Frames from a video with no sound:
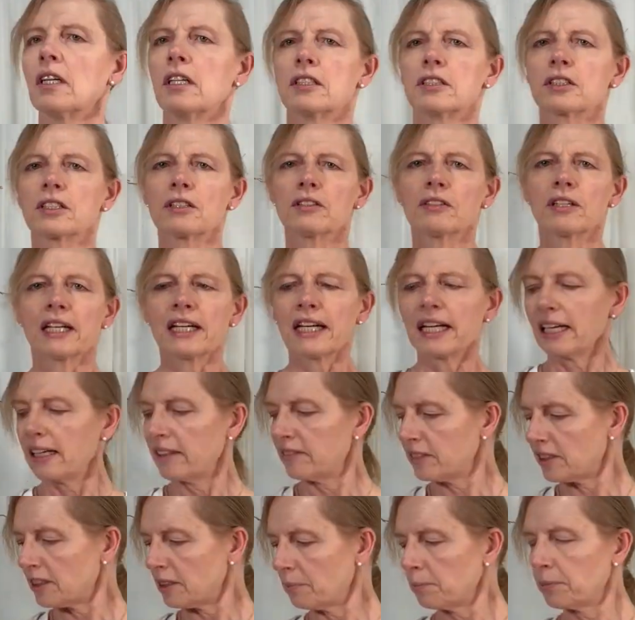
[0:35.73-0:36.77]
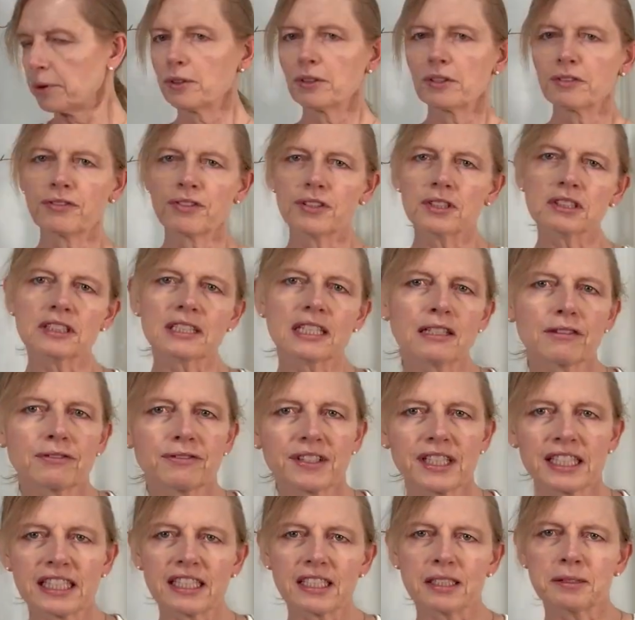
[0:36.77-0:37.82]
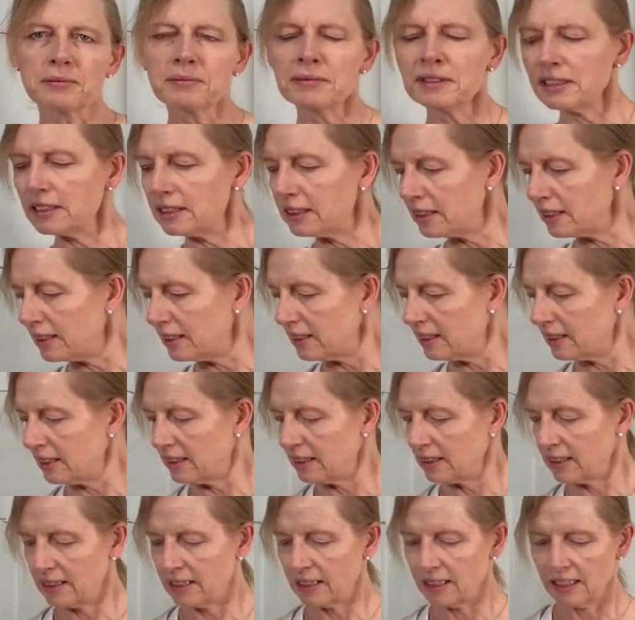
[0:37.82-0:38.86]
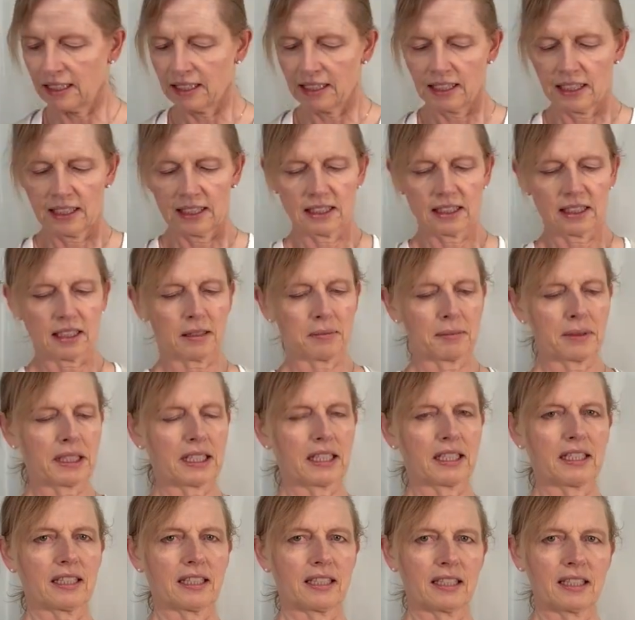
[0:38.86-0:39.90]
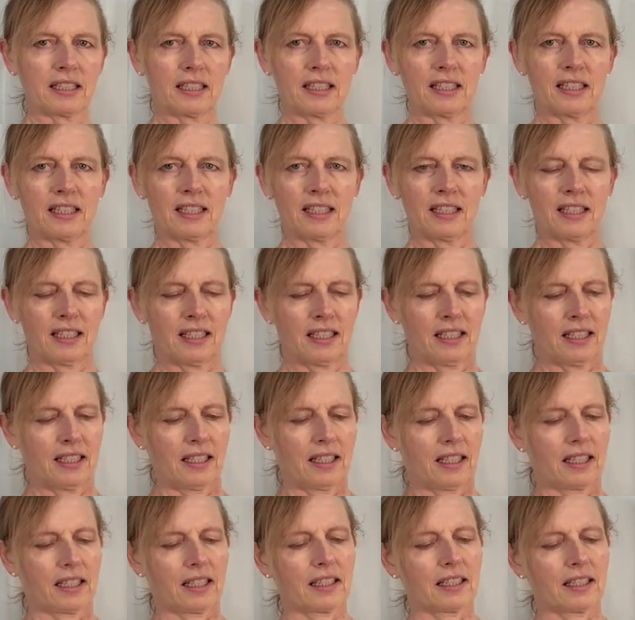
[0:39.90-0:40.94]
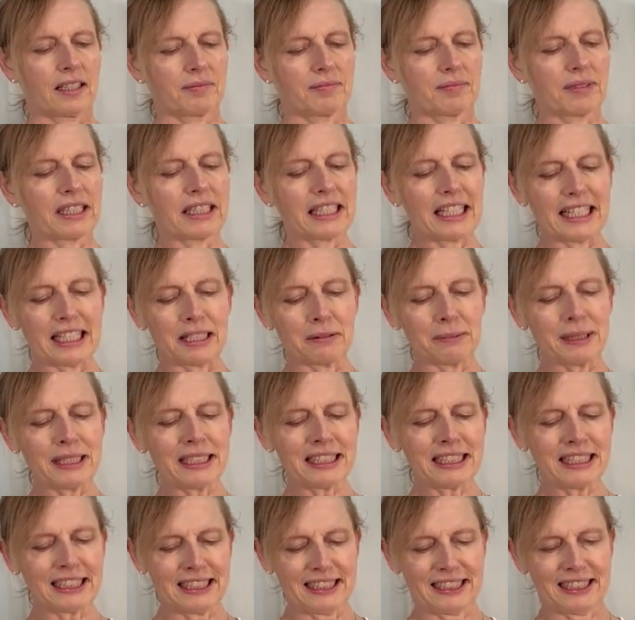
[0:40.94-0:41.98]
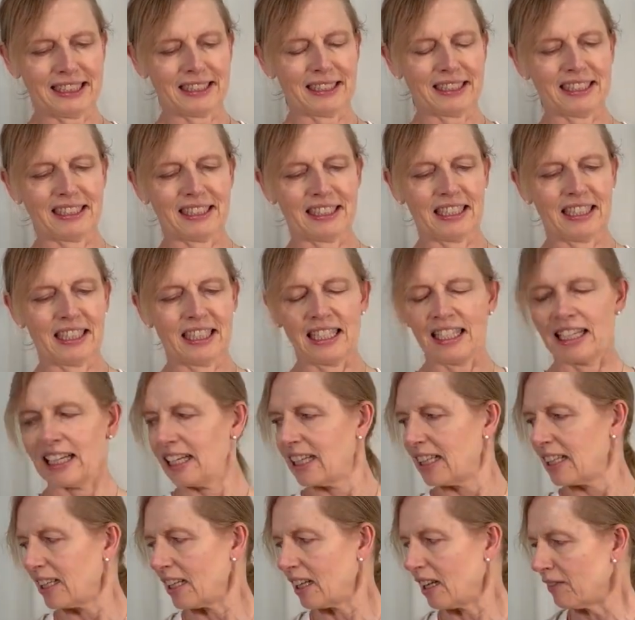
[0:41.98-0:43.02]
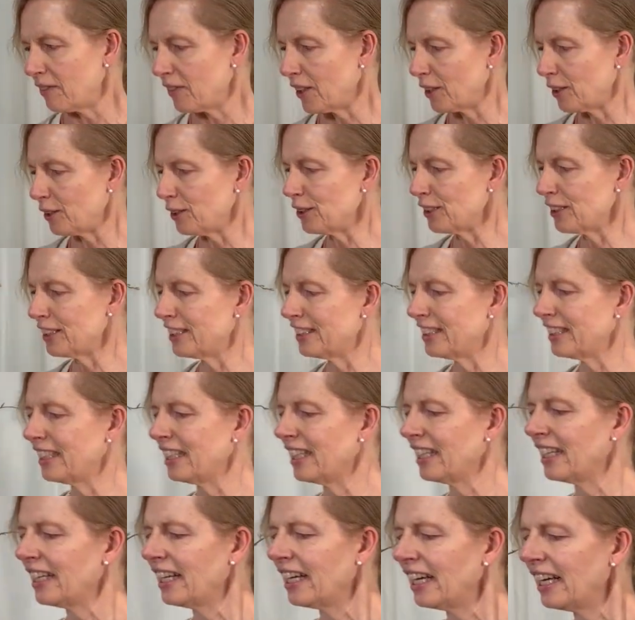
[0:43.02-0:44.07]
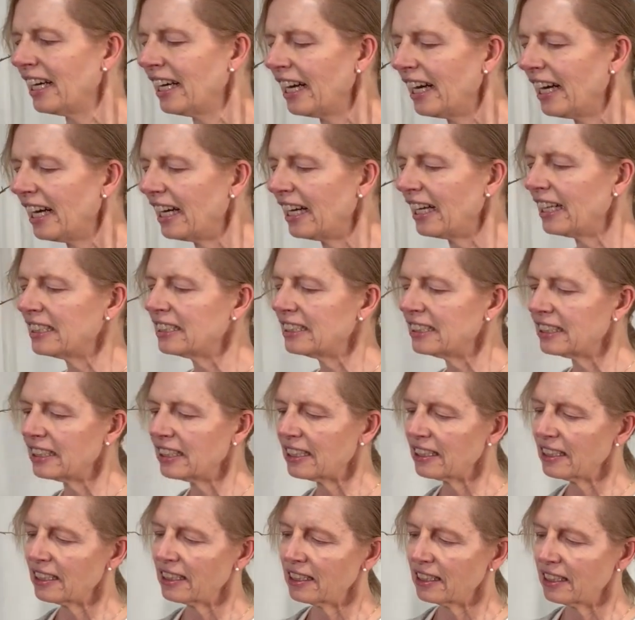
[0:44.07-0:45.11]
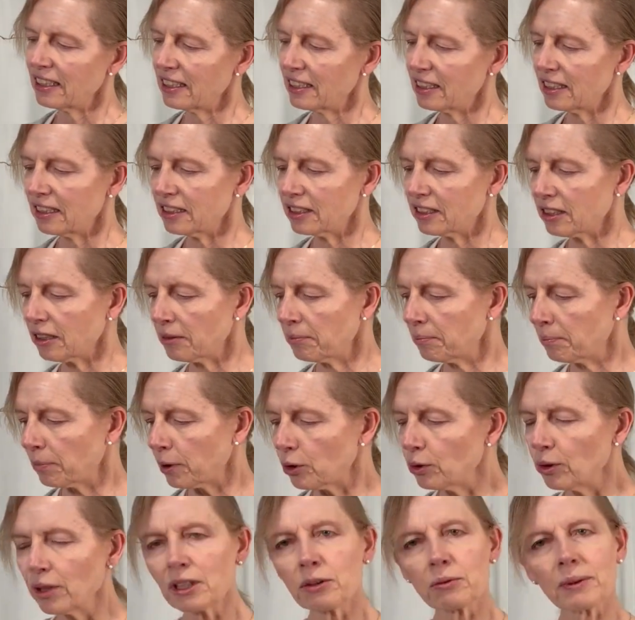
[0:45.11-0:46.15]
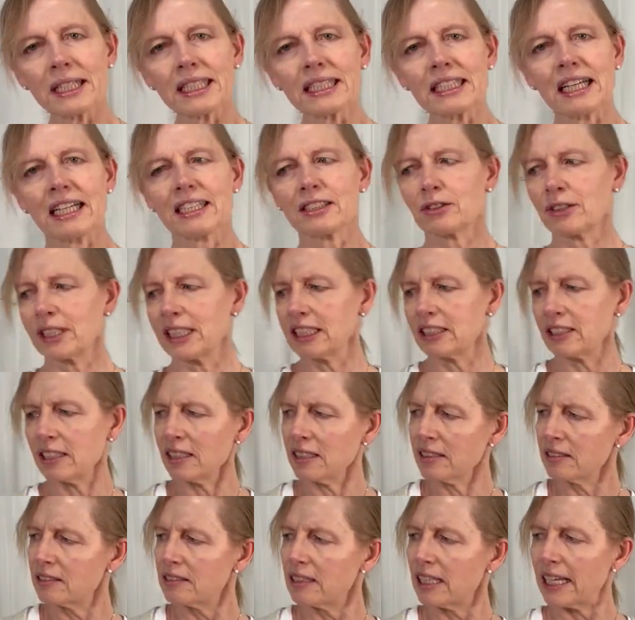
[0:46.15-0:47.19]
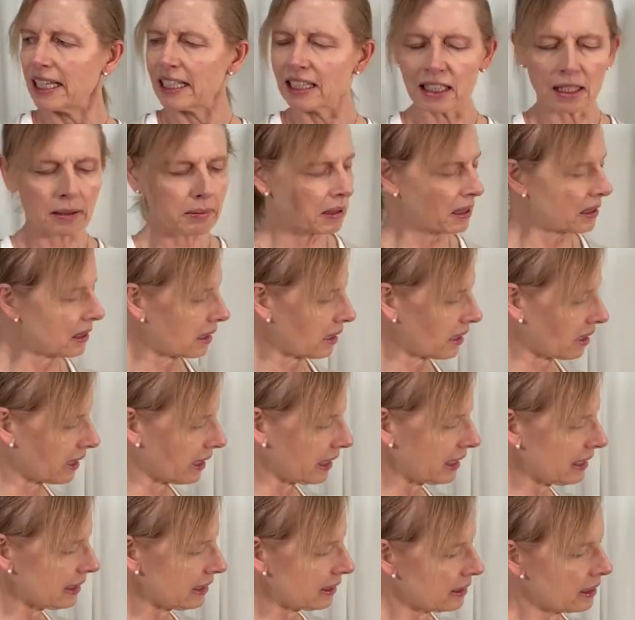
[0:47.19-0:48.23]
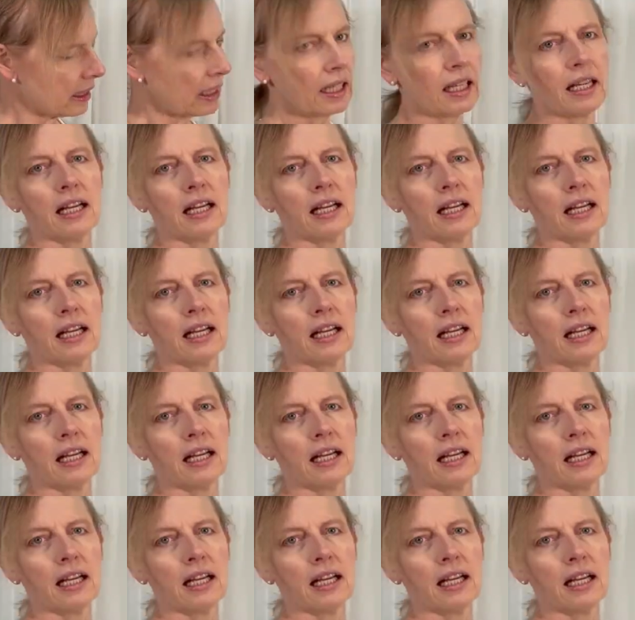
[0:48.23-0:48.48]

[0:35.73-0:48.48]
So I have some beautiful delphiniums, some of the anemones, love those, and some blue and white hydrangea, and a couple of little things.